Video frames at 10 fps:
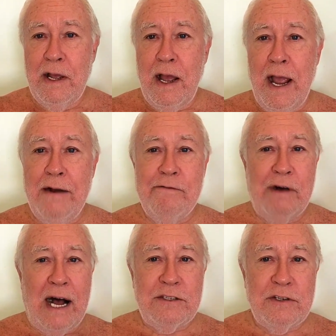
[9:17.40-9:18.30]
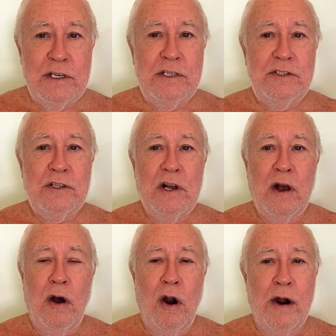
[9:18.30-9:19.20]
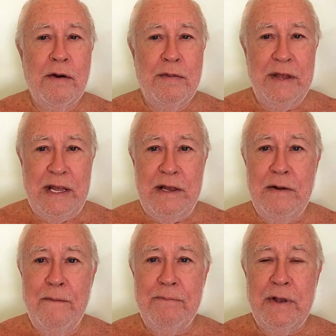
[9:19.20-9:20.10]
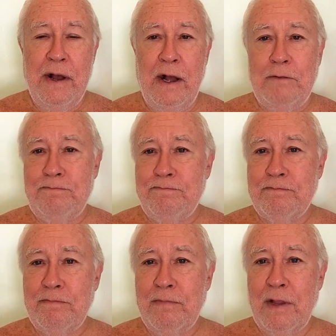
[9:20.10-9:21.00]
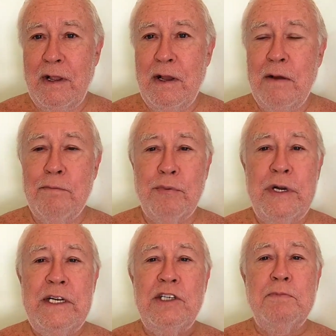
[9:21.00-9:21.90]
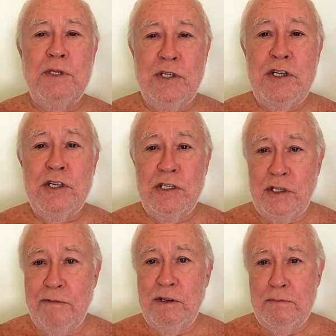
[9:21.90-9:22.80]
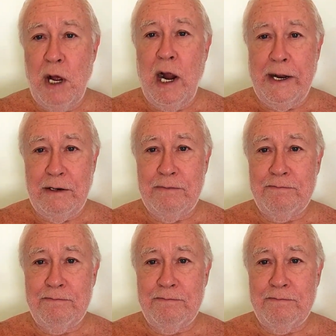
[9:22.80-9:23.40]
and vasanas are the uh, predispositions of the mind.